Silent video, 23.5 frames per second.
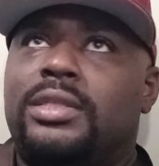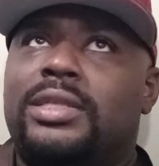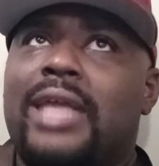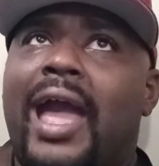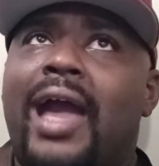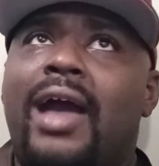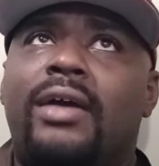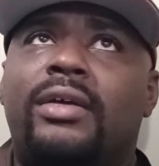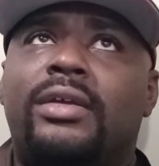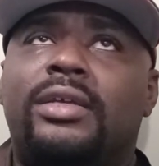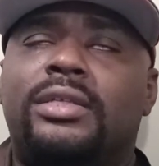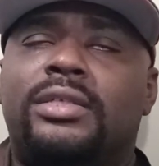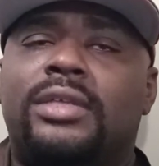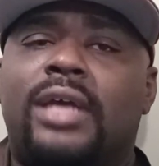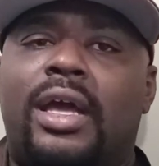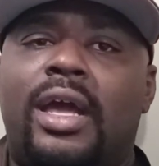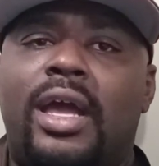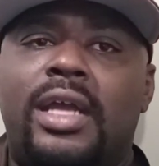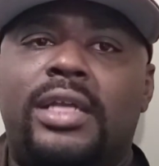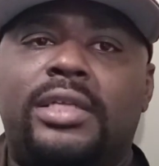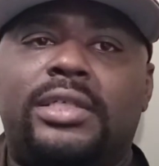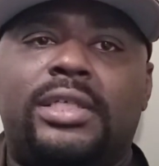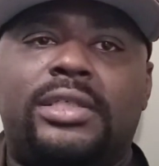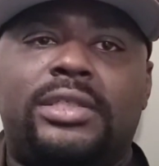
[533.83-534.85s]

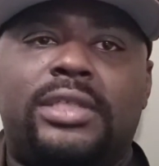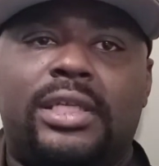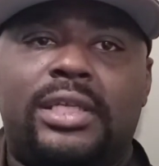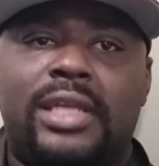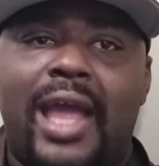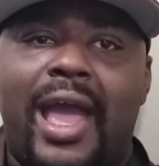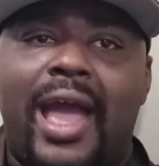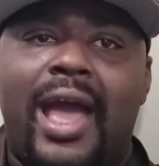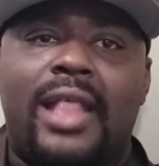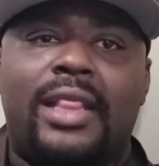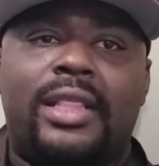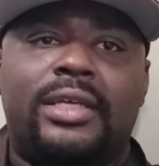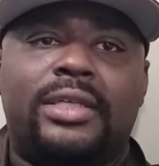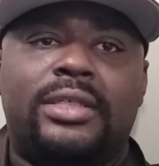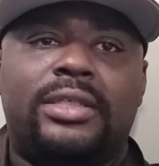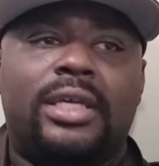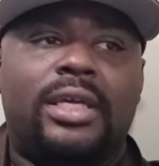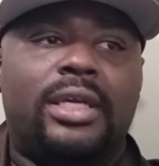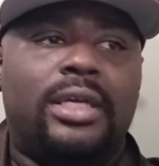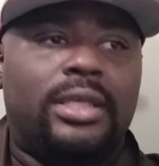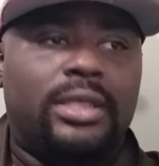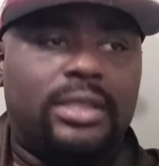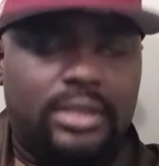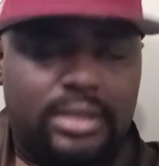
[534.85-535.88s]
hundreds of dollars
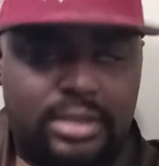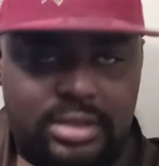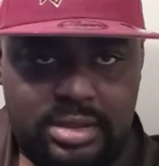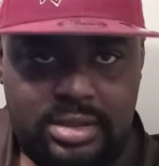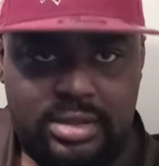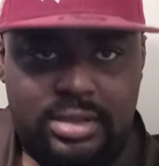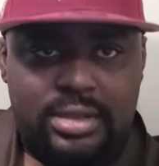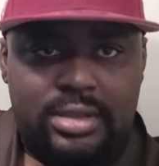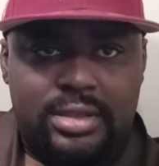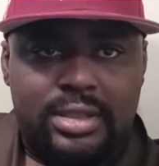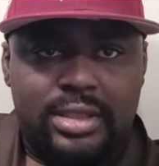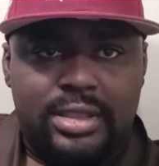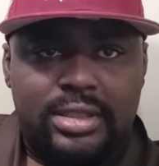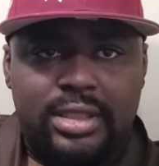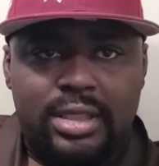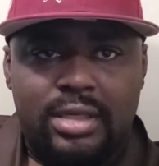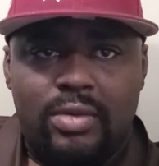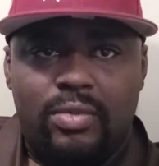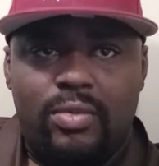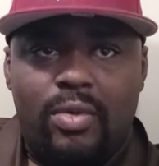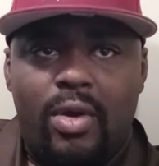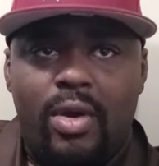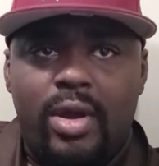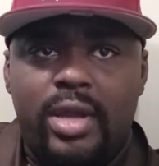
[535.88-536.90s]
to see
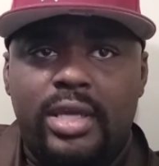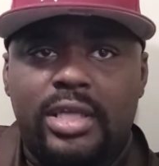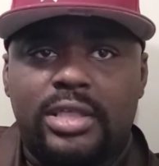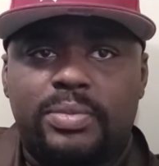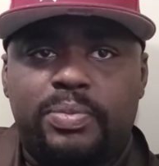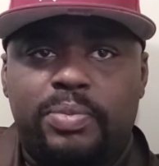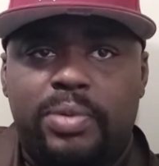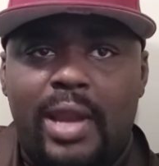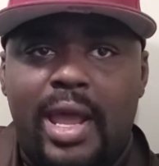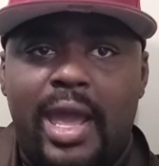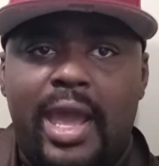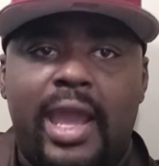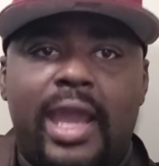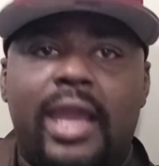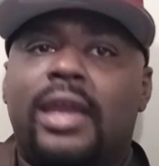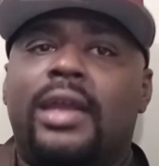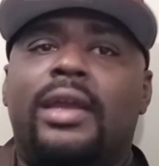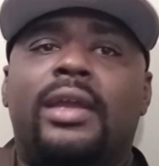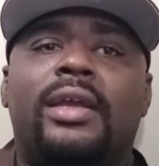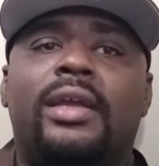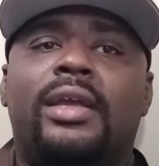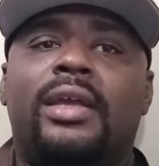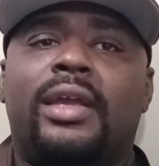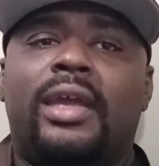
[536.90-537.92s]
the Warriors play,
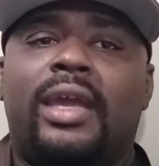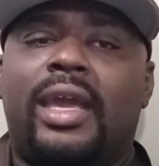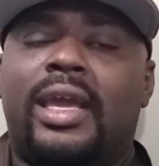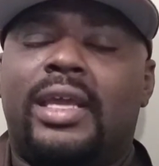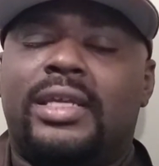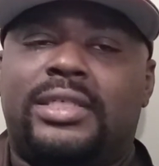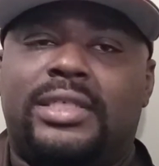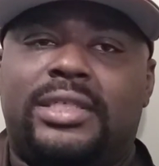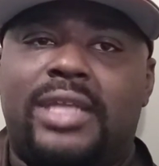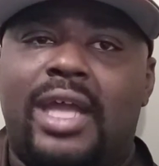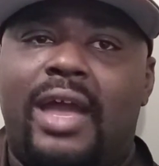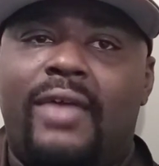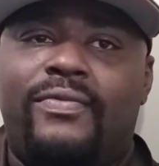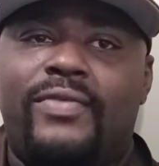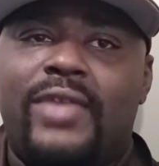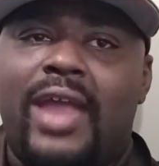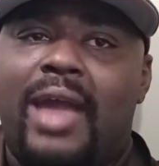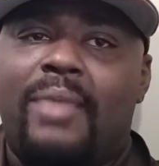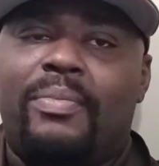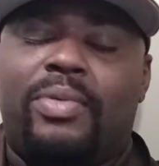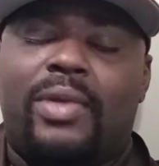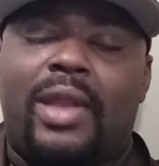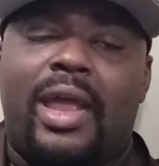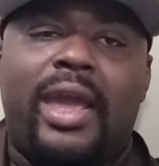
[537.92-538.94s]
and Steph
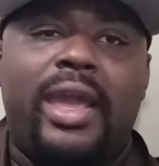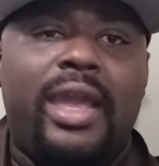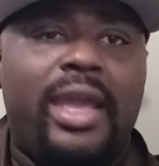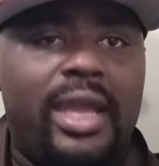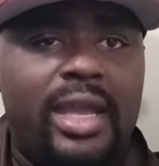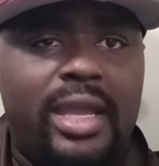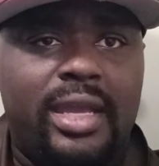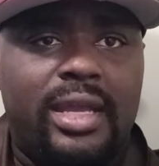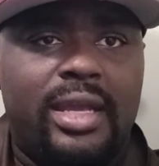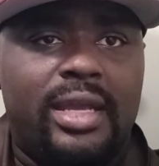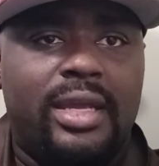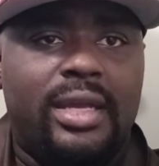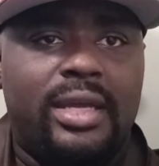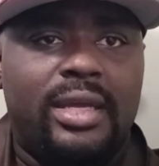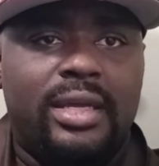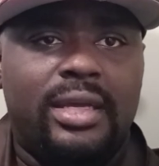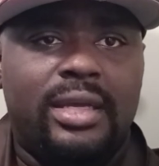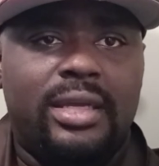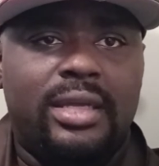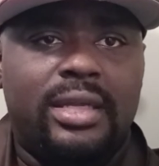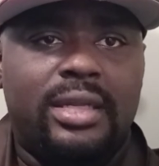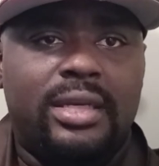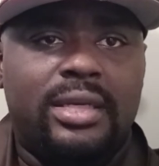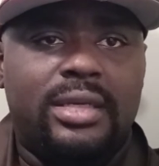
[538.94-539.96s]
not playing.
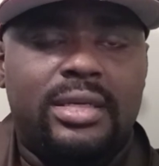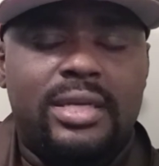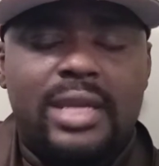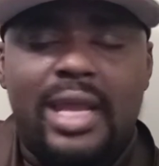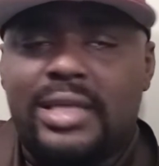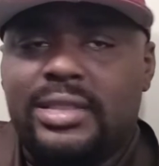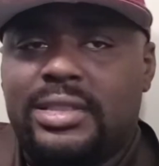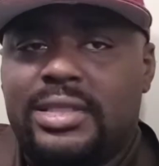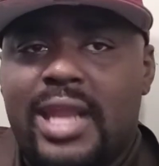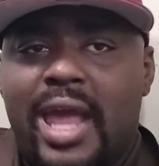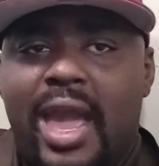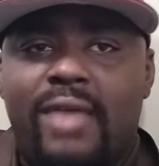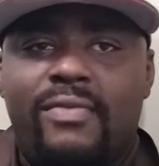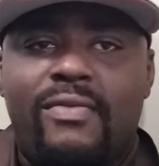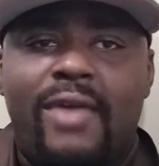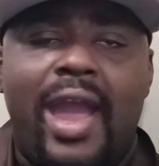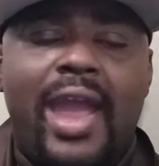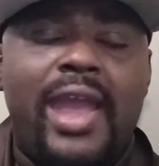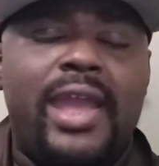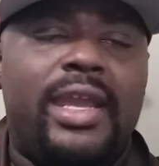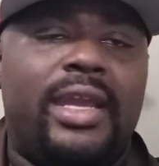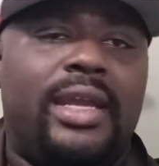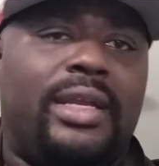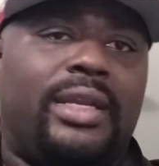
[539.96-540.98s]
That's not
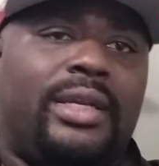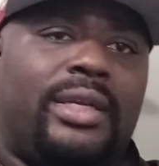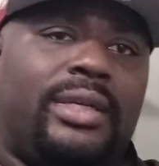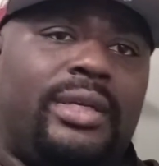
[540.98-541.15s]
right.